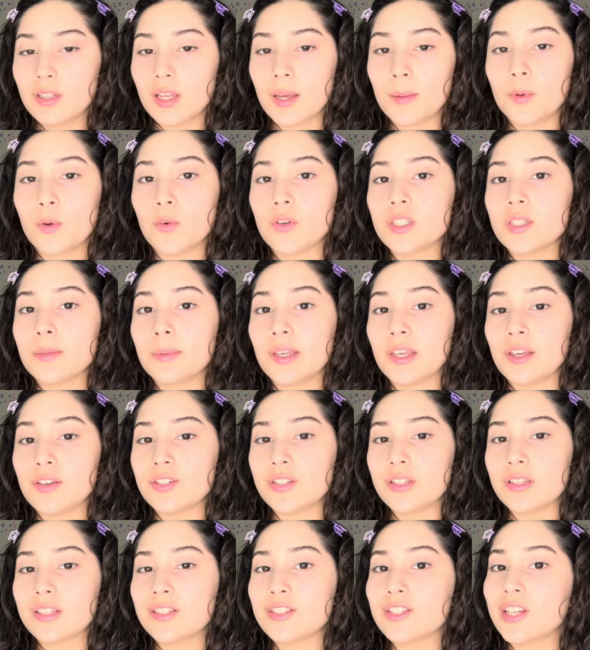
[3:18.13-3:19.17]
I'm going to be
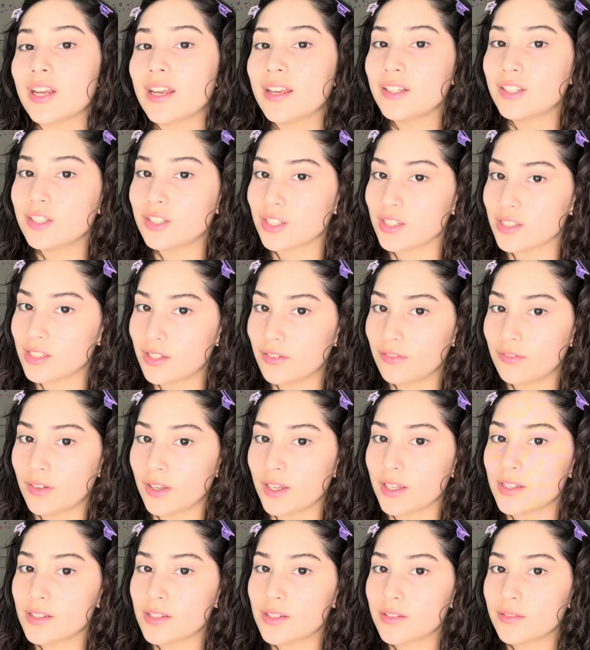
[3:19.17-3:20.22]
using the shade Just a
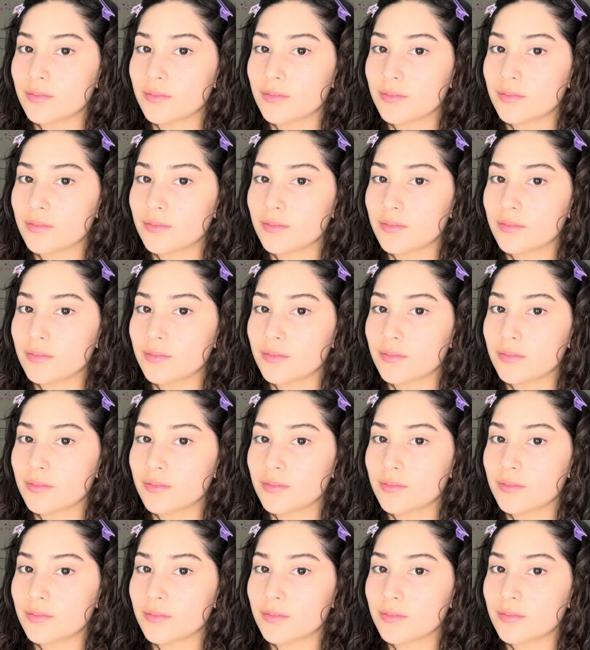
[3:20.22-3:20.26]
Phase.